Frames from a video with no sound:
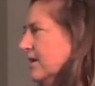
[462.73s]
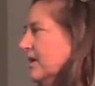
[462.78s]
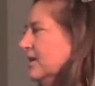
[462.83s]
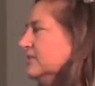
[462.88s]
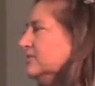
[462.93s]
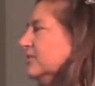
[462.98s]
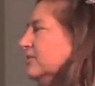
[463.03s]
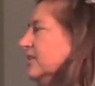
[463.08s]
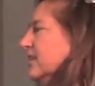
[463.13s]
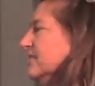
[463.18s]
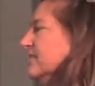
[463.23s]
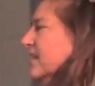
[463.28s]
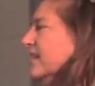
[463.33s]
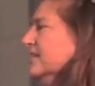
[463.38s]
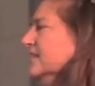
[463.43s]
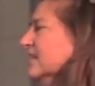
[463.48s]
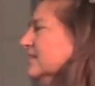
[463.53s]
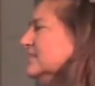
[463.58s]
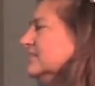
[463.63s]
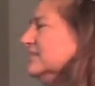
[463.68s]
So the
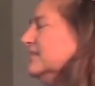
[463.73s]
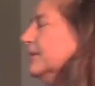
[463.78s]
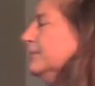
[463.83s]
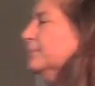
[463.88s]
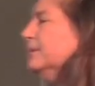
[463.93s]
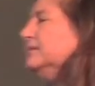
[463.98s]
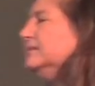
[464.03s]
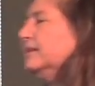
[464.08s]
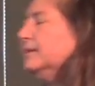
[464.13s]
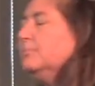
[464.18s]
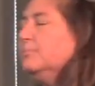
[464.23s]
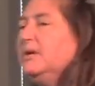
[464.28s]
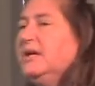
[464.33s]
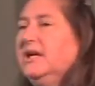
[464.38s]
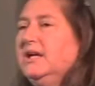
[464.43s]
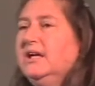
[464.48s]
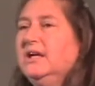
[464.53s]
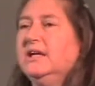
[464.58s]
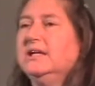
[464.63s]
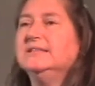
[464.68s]
thing that's limiting
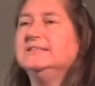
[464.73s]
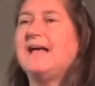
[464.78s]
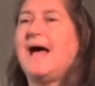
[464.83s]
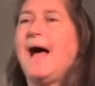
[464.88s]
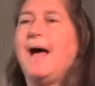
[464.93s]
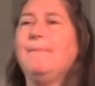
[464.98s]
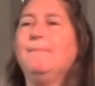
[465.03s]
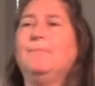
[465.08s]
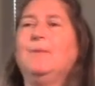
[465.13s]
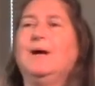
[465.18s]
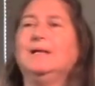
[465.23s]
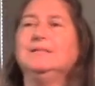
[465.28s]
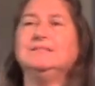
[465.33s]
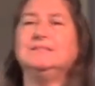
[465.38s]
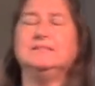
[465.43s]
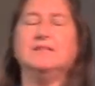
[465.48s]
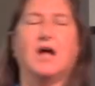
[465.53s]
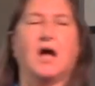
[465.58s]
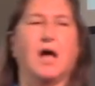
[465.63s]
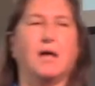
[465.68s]
me is I must
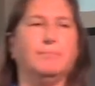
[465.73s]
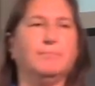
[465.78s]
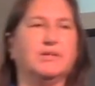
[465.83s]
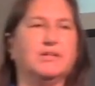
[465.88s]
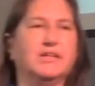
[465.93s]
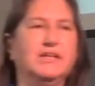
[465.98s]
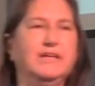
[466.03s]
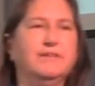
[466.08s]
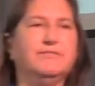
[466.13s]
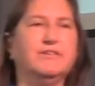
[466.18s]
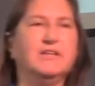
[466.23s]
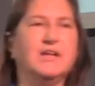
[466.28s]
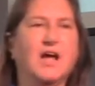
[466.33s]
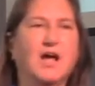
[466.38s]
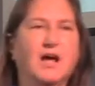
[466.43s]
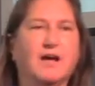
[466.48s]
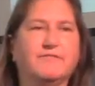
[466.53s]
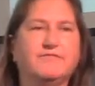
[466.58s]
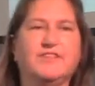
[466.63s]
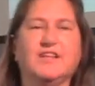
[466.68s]
not believe
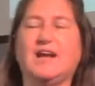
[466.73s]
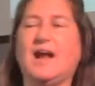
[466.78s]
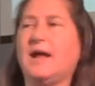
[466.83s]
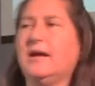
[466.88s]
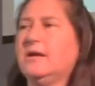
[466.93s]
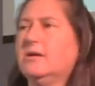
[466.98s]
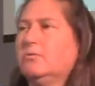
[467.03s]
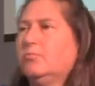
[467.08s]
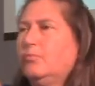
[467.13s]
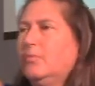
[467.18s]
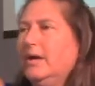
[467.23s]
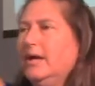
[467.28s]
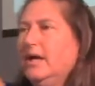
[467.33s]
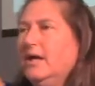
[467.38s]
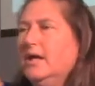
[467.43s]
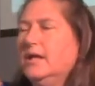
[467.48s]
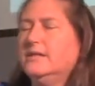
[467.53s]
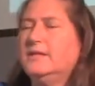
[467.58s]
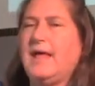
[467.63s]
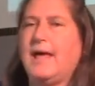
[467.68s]
enough that I could
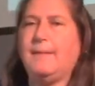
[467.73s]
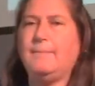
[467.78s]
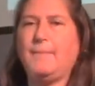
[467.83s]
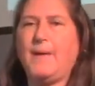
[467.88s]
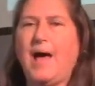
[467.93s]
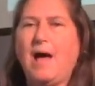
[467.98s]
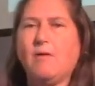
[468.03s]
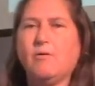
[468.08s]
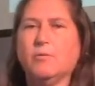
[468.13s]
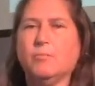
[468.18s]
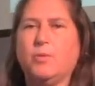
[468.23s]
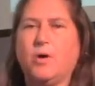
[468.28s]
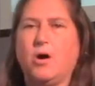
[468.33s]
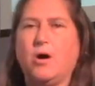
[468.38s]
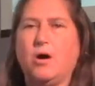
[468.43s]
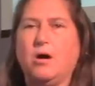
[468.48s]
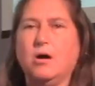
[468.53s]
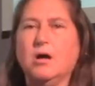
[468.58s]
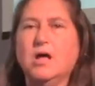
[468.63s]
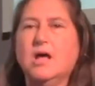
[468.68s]
win that
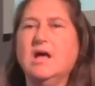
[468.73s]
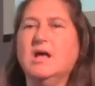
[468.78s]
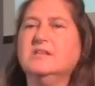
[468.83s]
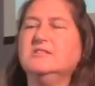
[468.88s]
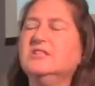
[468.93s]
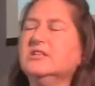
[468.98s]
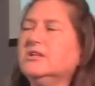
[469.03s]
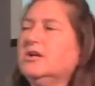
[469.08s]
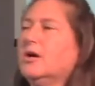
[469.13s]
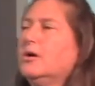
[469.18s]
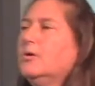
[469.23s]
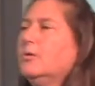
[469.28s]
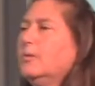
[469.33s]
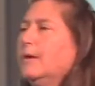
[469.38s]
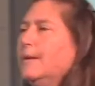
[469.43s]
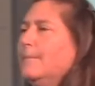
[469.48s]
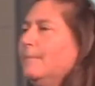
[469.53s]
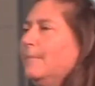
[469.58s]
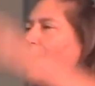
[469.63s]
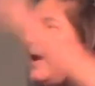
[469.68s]
Powerball to go
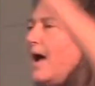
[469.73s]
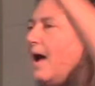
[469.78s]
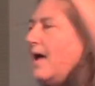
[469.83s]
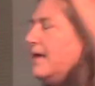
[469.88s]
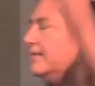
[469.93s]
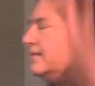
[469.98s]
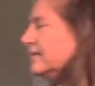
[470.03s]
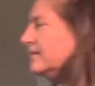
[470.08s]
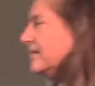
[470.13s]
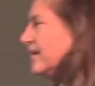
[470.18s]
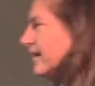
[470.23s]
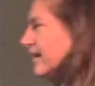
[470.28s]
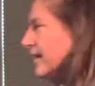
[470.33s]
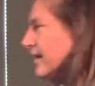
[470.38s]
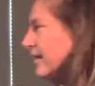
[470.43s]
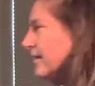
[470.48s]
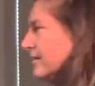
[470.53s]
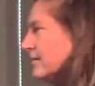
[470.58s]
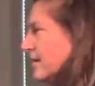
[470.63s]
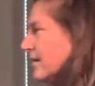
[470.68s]
and buy the
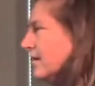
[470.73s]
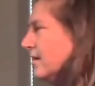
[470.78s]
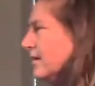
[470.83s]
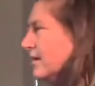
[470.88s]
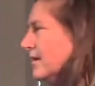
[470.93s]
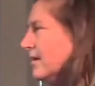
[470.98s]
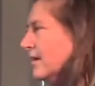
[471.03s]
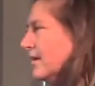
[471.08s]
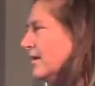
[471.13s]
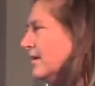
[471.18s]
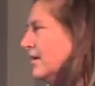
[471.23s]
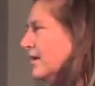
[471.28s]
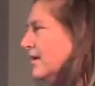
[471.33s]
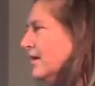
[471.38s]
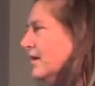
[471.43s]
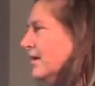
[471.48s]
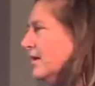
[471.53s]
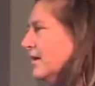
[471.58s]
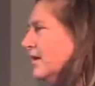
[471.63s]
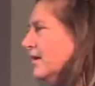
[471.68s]
ticket.
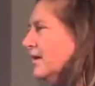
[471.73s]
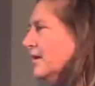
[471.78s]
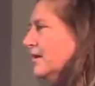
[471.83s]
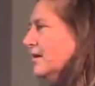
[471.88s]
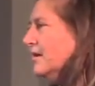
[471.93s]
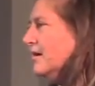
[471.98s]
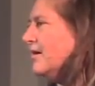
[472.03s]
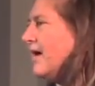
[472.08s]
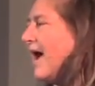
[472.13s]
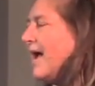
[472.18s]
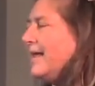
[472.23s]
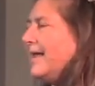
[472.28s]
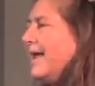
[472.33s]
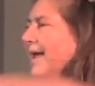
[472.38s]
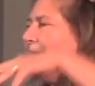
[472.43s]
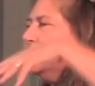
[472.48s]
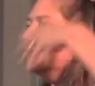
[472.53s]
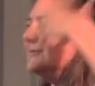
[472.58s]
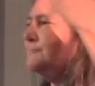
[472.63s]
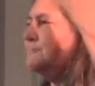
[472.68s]
I
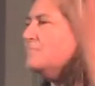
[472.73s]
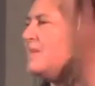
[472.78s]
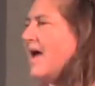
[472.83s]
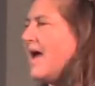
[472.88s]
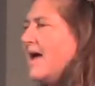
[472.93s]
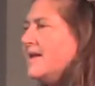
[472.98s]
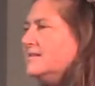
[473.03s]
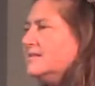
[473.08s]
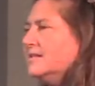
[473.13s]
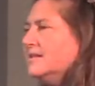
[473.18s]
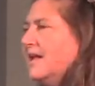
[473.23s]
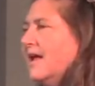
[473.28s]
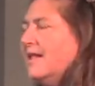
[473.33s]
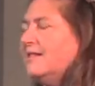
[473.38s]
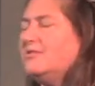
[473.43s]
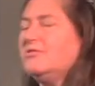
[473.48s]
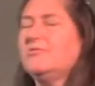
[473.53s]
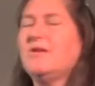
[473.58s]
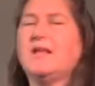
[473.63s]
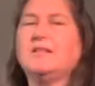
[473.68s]
can't imagine
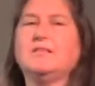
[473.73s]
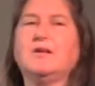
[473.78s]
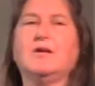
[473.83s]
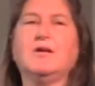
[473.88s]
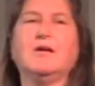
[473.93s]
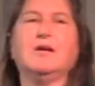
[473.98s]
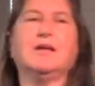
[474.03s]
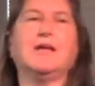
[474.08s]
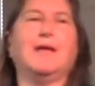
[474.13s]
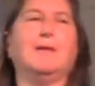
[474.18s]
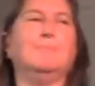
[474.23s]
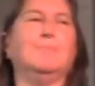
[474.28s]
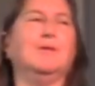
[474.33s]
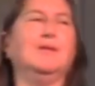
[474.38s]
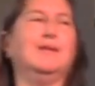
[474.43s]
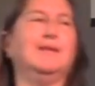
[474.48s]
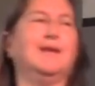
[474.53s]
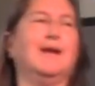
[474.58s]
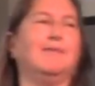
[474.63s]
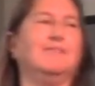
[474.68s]
that. Throughout the Hurricane
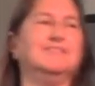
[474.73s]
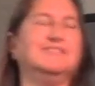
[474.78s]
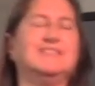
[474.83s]
Mindy and I would